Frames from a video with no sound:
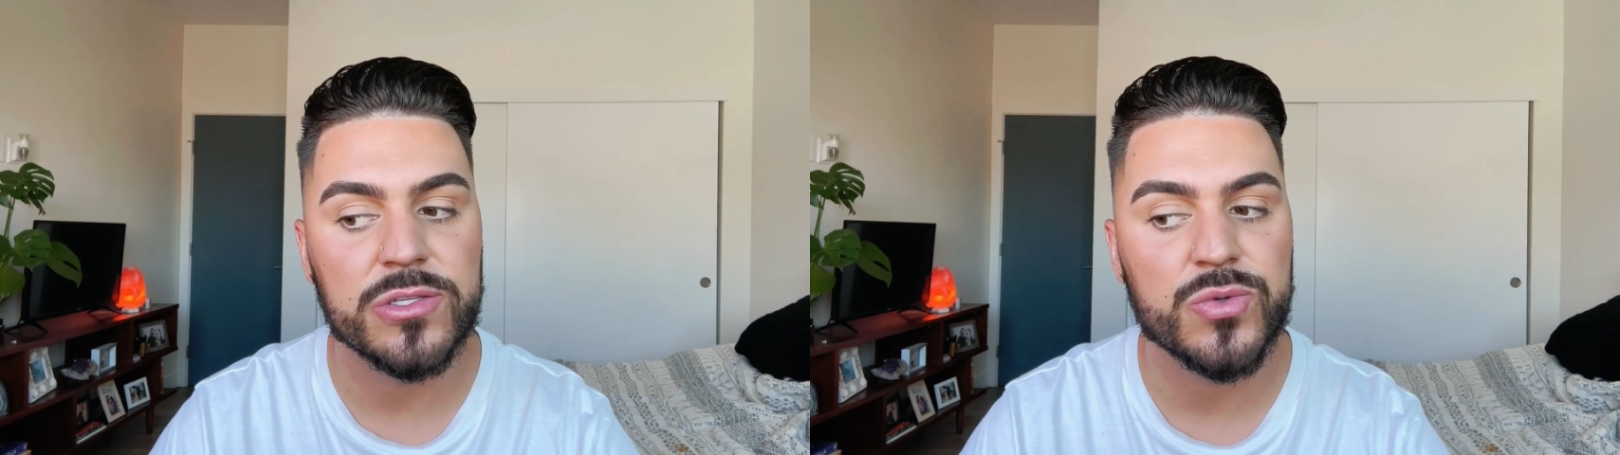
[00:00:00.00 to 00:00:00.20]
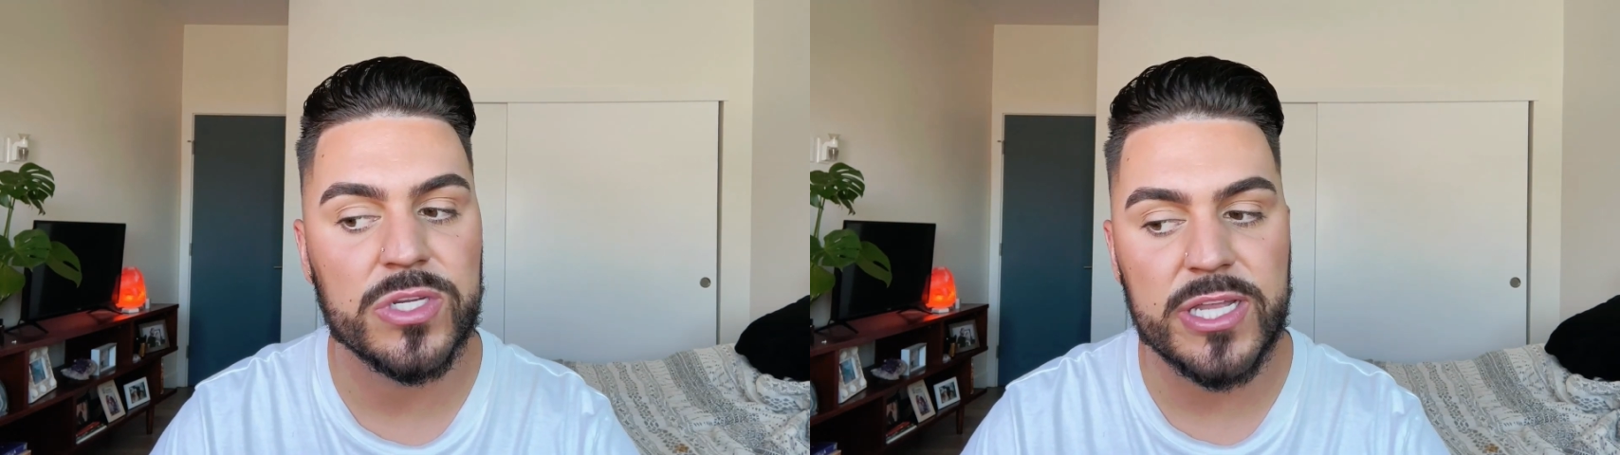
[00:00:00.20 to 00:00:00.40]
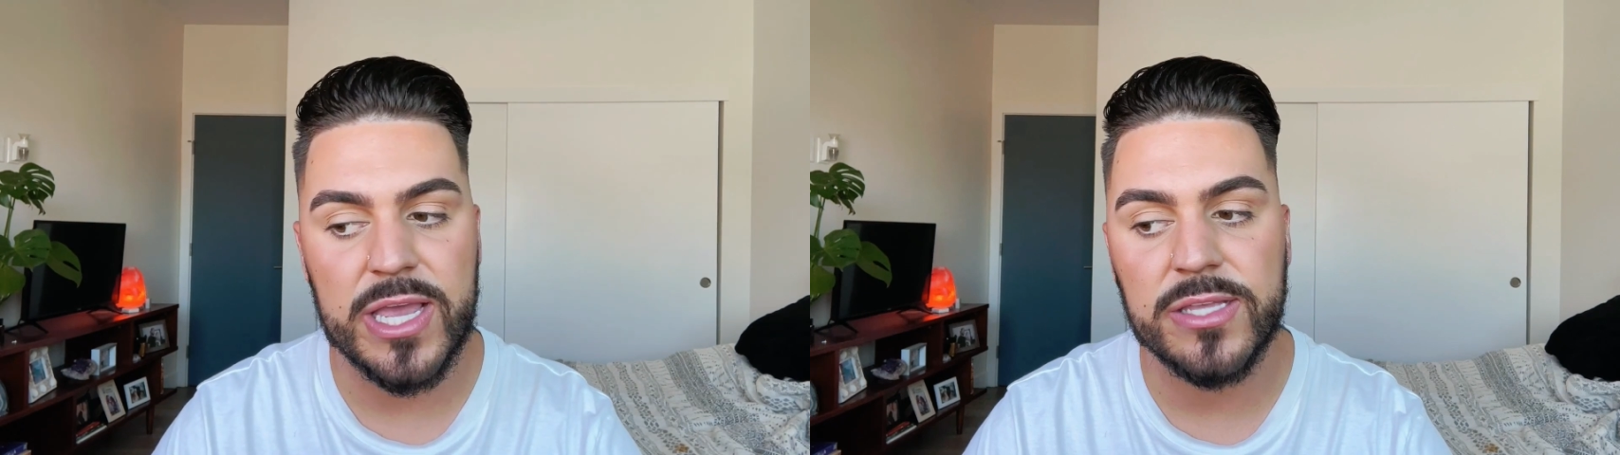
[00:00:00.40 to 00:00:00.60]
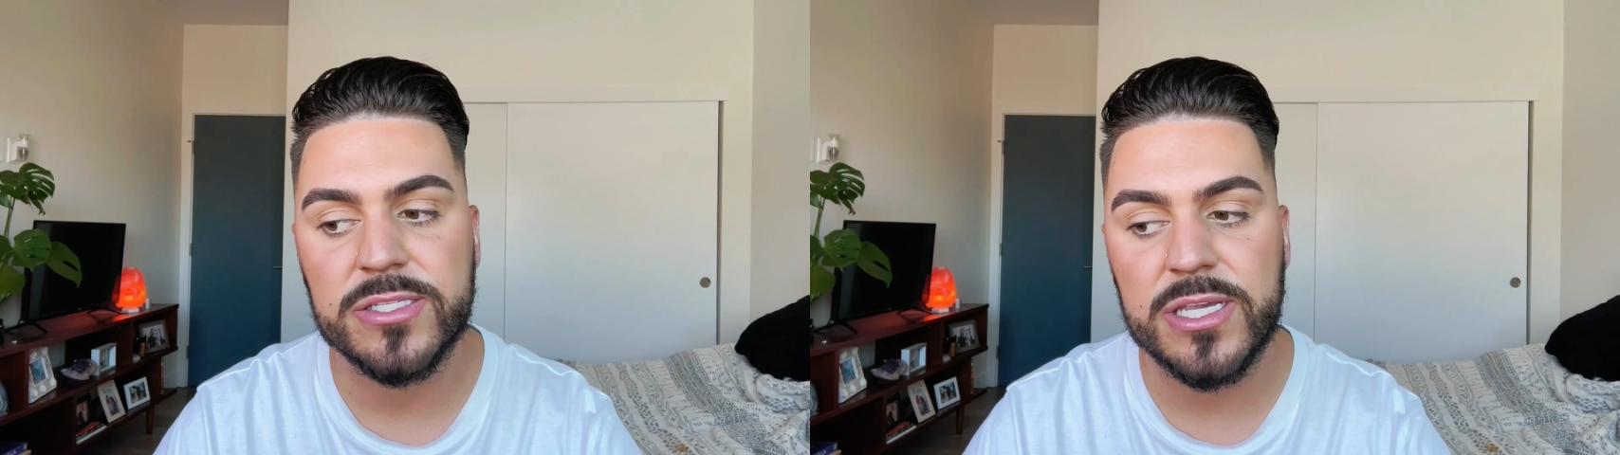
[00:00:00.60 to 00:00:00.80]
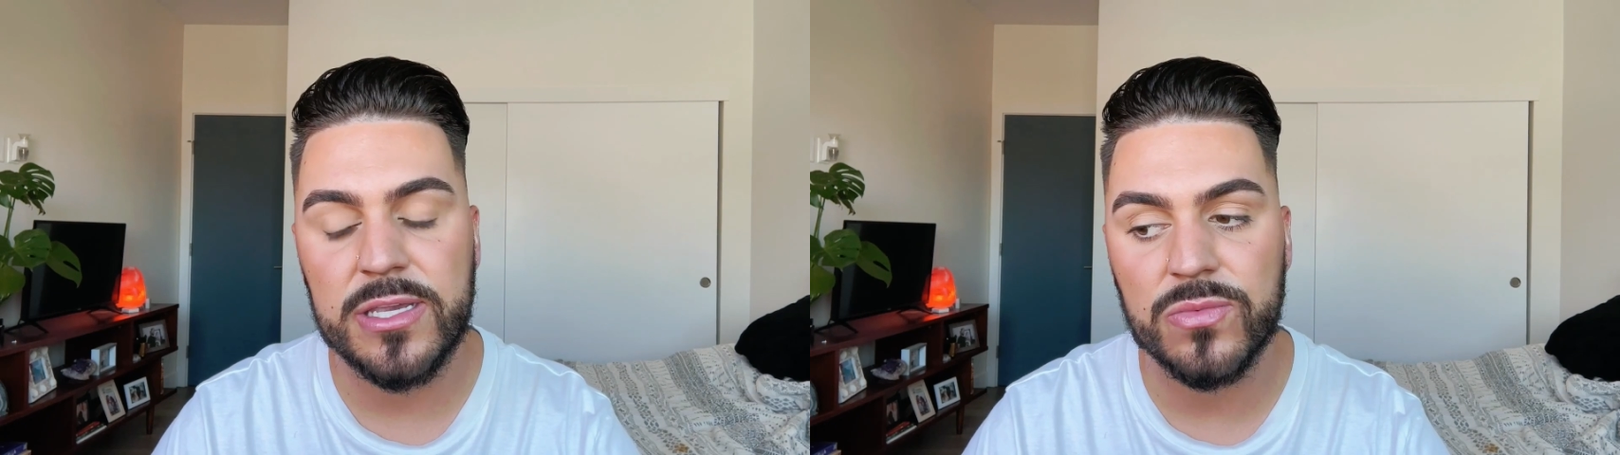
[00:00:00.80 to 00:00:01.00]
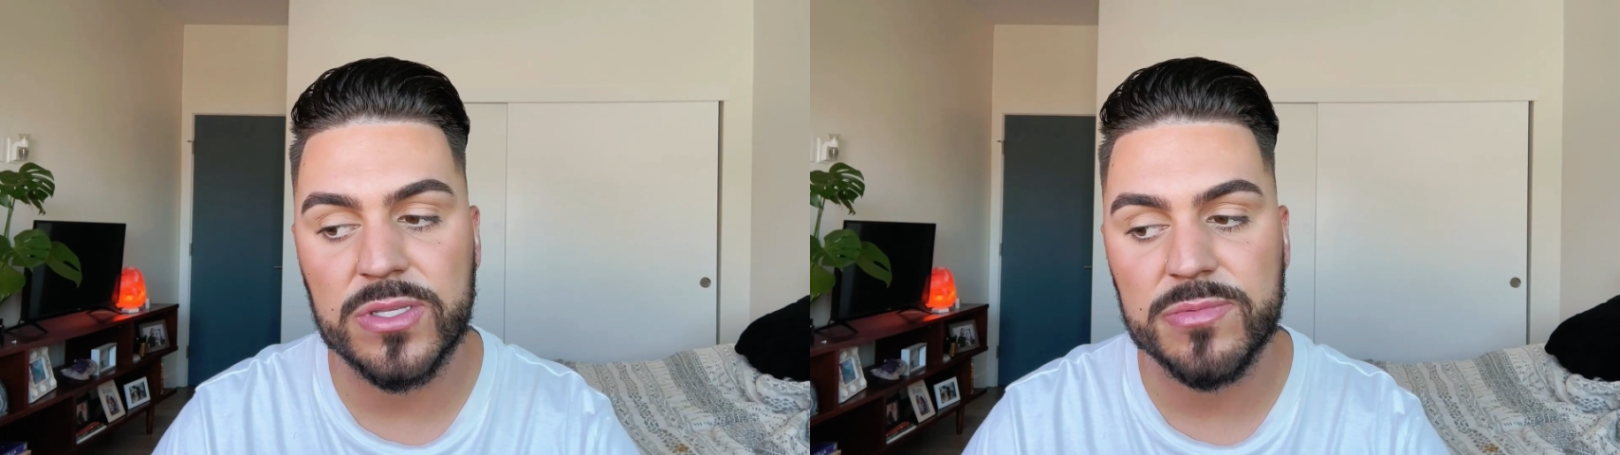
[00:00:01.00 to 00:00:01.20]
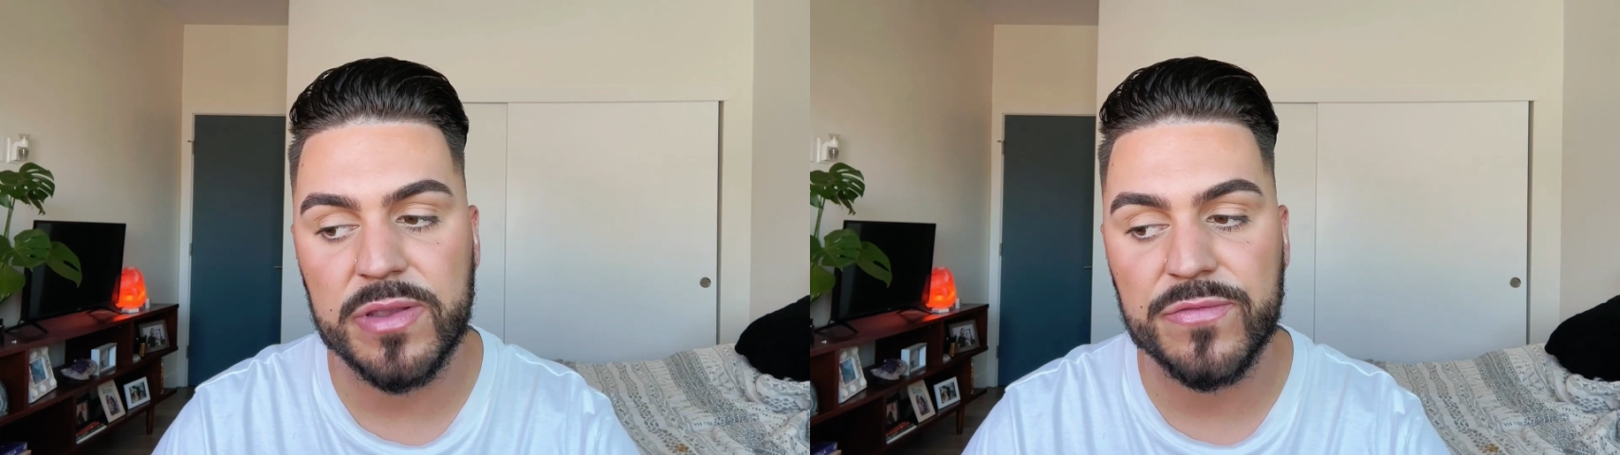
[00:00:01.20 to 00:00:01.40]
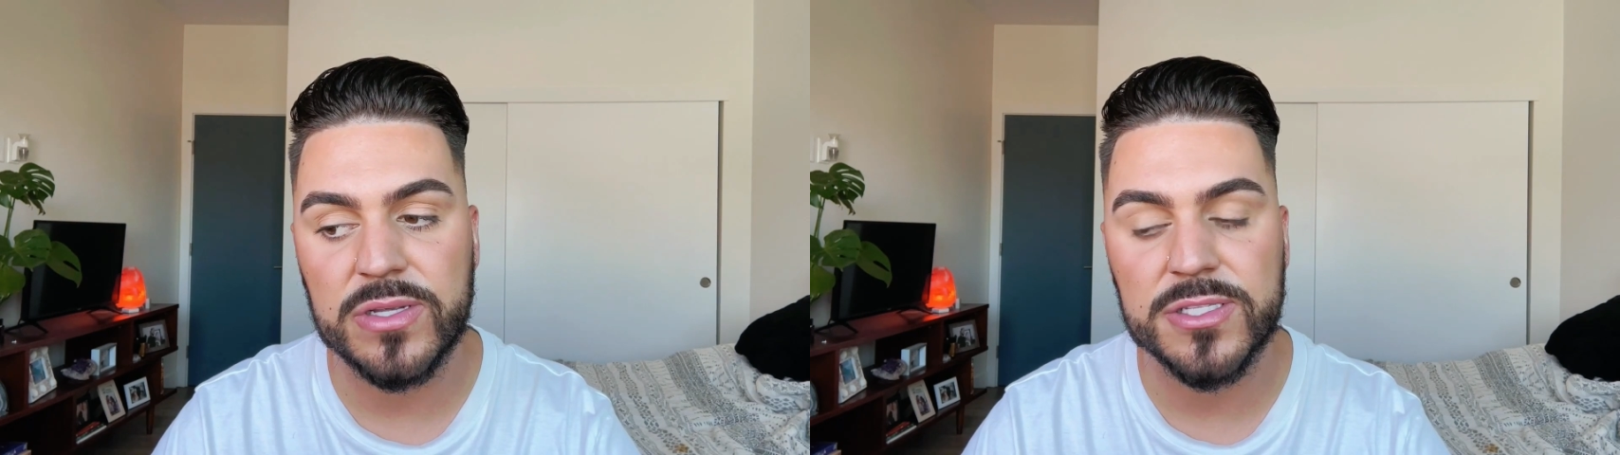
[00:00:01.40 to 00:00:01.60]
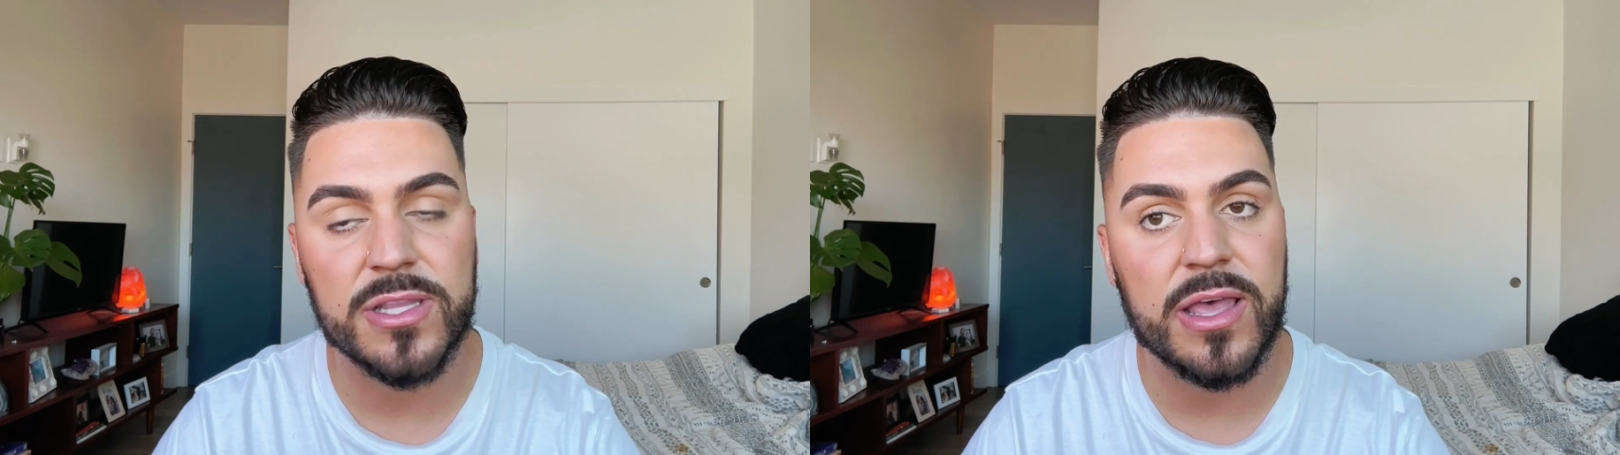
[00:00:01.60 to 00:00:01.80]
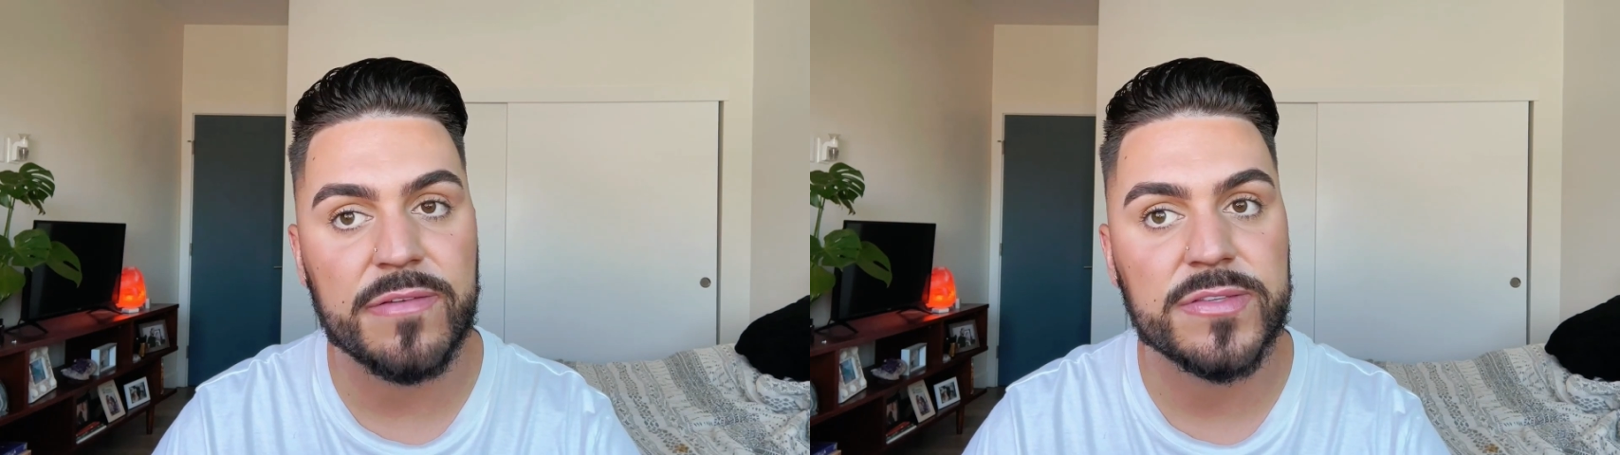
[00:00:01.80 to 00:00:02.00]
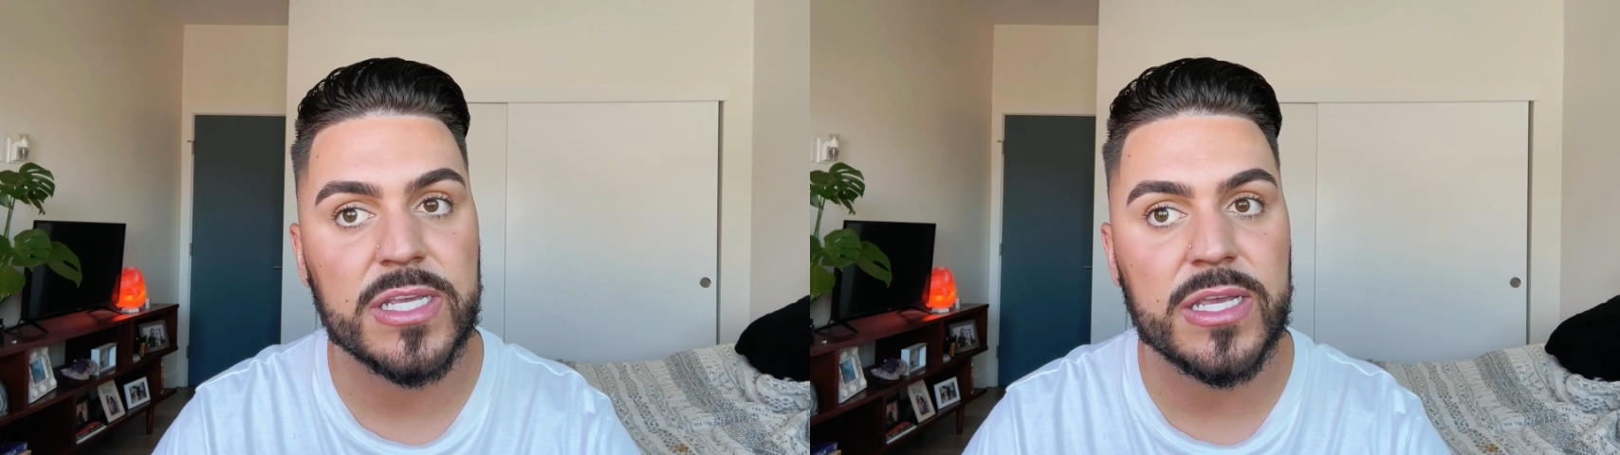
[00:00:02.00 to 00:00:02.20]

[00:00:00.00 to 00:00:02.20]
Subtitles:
in 2018 once my friends left